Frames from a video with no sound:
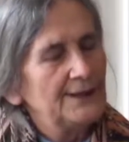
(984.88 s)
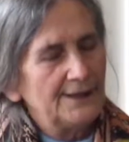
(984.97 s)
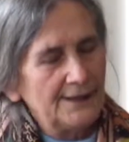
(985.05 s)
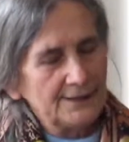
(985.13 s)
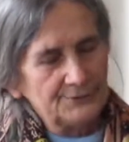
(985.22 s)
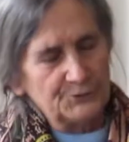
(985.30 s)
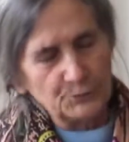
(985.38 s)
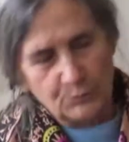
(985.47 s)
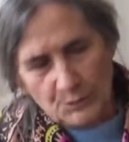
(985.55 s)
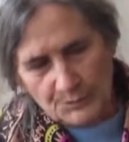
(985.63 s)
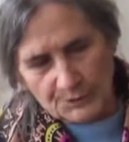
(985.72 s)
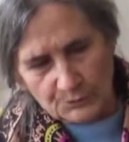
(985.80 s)
and the
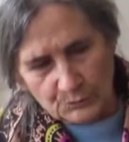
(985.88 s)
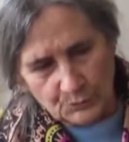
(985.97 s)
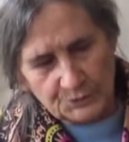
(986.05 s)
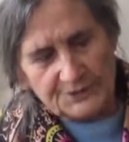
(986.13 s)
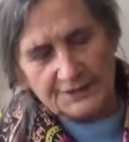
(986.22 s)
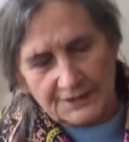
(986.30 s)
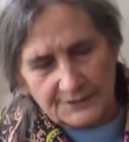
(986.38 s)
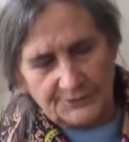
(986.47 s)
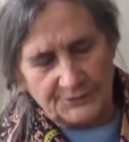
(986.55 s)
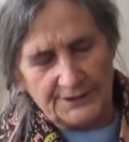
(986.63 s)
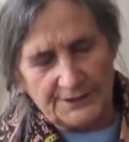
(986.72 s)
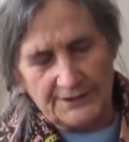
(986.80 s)
woman who did
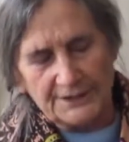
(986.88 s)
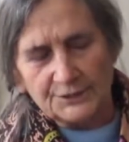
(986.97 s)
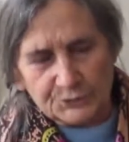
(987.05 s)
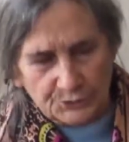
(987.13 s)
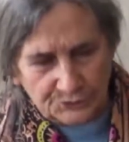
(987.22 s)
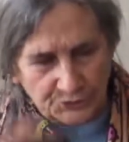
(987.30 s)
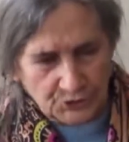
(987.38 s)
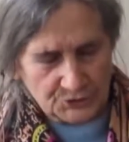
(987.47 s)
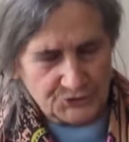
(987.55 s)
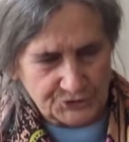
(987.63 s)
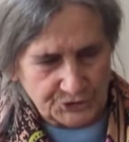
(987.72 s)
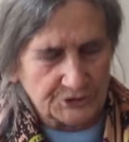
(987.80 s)
the interphone
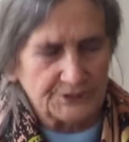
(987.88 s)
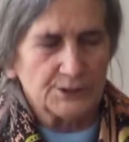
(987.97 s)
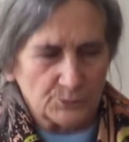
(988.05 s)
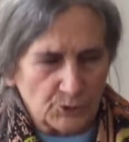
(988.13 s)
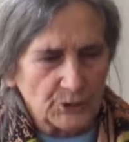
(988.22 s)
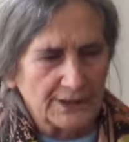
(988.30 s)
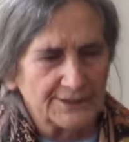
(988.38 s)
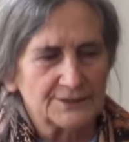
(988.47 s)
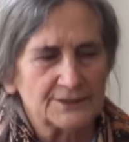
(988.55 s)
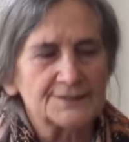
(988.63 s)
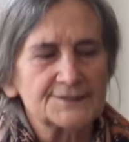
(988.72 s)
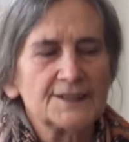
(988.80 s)
study among
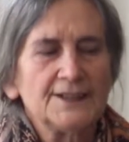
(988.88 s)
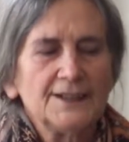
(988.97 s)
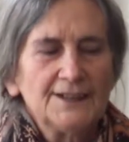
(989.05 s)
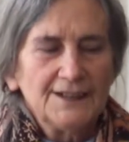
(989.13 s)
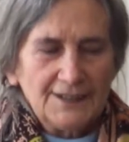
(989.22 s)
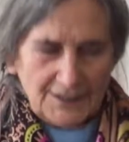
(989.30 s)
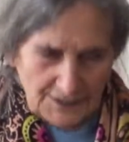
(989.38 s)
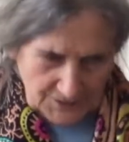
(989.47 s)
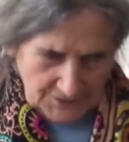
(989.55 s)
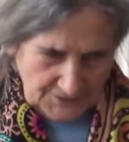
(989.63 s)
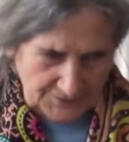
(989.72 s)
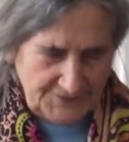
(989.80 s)
adults
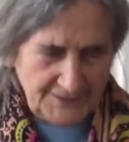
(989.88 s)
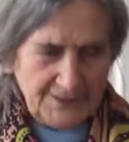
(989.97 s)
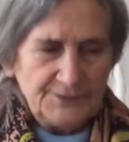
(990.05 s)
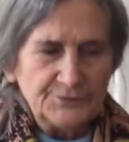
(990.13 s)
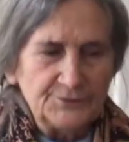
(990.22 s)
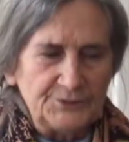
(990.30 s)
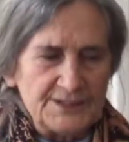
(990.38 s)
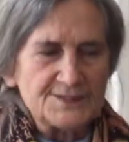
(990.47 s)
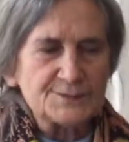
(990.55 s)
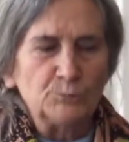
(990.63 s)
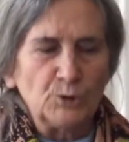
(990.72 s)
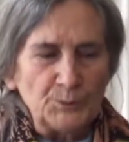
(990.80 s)
did
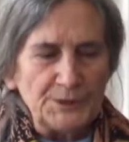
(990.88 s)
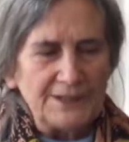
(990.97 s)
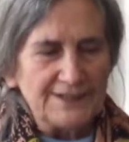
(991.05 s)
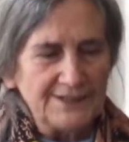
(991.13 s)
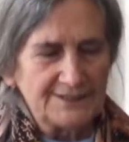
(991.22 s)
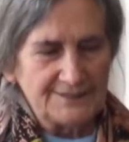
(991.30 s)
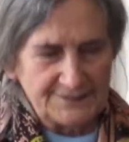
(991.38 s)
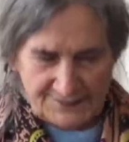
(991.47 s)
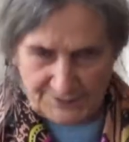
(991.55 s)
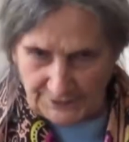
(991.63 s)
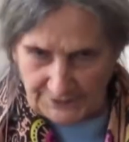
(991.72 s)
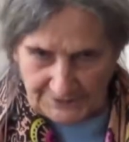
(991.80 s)
this MOBI-KIDS
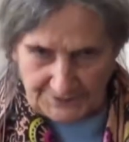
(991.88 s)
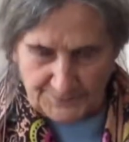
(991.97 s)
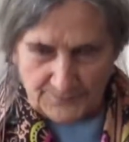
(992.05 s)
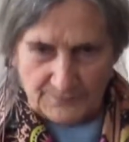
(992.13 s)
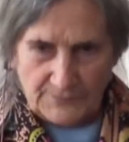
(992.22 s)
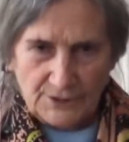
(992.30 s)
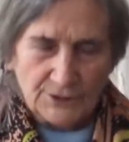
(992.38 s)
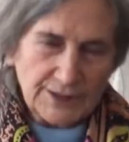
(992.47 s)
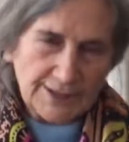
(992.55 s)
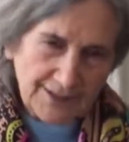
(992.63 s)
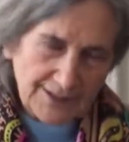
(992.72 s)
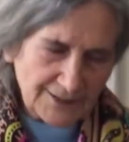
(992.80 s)
study.
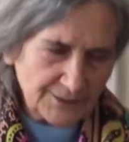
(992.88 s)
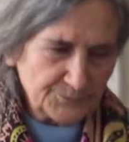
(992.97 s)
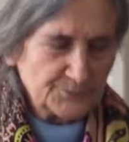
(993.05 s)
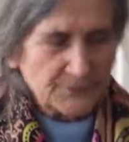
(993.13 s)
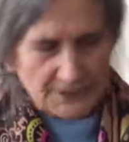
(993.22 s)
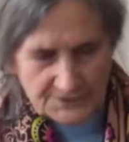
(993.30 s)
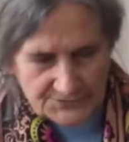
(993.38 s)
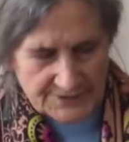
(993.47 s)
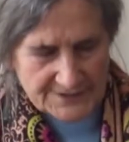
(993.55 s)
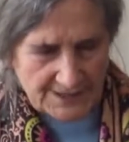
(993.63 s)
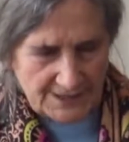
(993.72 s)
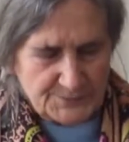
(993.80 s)
Again, it's the
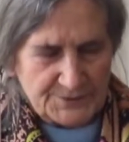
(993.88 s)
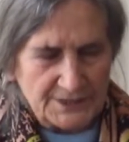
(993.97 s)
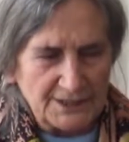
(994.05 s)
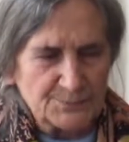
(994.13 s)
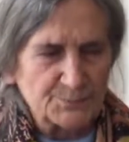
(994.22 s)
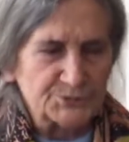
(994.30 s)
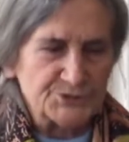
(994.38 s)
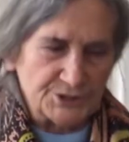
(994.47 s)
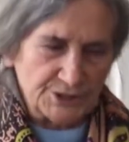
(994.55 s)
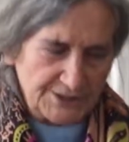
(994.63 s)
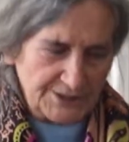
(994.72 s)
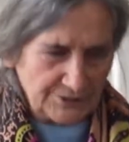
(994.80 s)
same type of
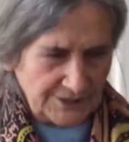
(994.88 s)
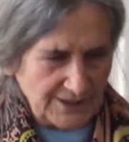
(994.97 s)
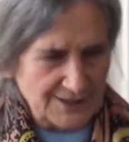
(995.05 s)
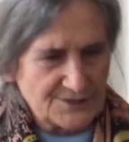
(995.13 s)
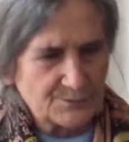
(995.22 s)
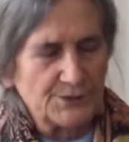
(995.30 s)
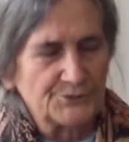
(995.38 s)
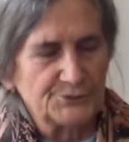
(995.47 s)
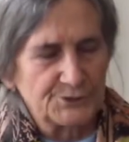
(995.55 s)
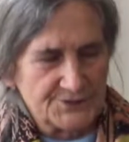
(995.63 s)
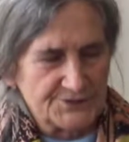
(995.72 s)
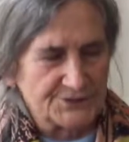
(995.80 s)
study, a
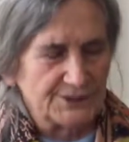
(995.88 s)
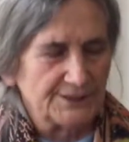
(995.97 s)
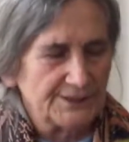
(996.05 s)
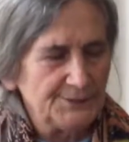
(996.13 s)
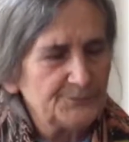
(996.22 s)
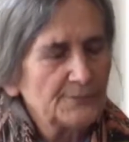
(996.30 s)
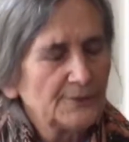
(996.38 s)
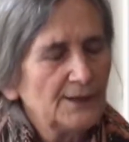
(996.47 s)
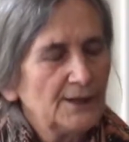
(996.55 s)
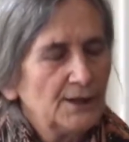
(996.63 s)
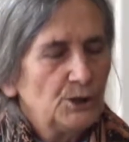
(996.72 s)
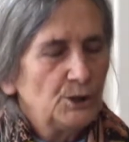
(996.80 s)
case-referent study,
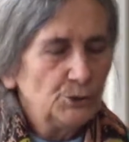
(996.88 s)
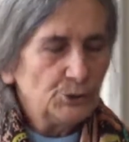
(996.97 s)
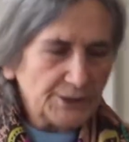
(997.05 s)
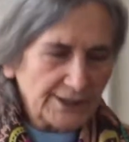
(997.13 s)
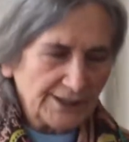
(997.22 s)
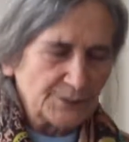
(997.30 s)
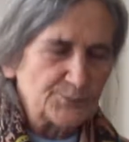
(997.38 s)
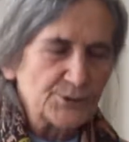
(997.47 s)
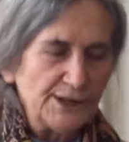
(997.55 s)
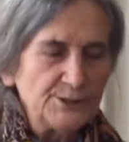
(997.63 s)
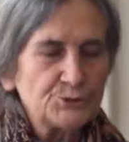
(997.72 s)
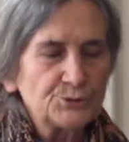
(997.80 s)
looking at
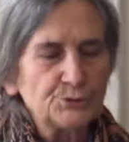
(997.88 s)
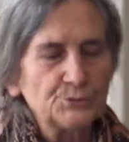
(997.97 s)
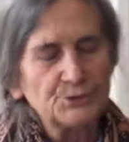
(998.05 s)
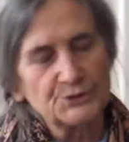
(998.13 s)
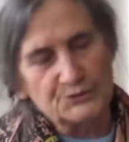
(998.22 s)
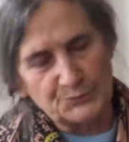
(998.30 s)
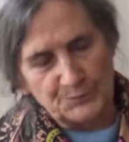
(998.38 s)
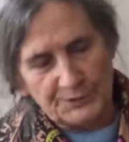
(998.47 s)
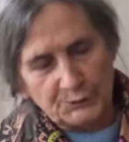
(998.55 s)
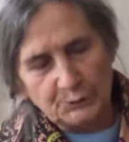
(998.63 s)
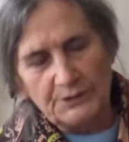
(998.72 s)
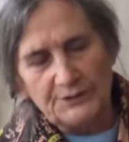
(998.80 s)
brain tumors
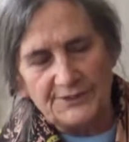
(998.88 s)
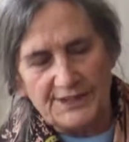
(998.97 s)
between the